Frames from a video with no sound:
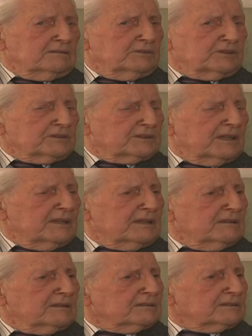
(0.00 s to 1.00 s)
you just take
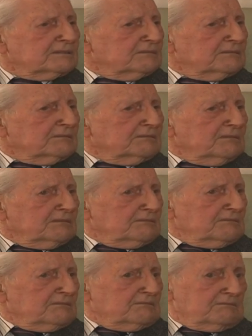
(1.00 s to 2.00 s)
it as
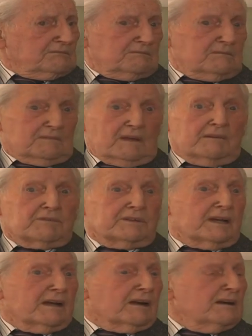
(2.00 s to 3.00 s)

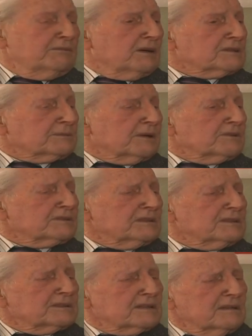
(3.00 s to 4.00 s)
everyday life, I suppose, in
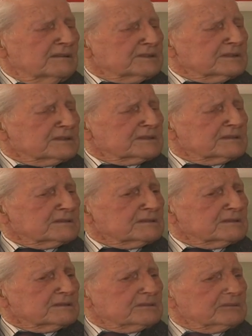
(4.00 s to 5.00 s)
the service.
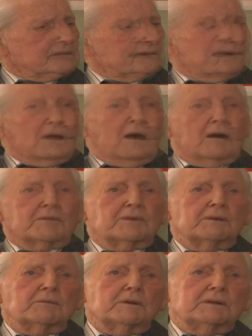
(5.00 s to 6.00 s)
I
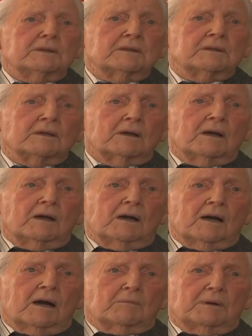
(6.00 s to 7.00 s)
think we did
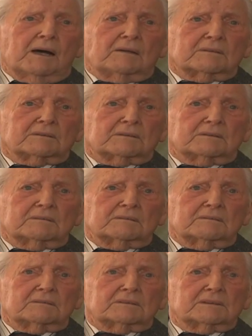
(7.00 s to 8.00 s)
about
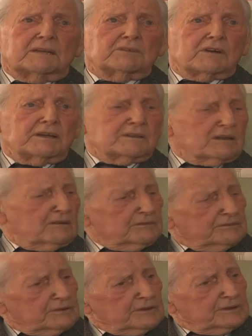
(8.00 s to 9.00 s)
7 or 8
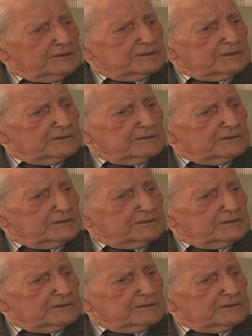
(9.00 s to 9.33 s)
convoys.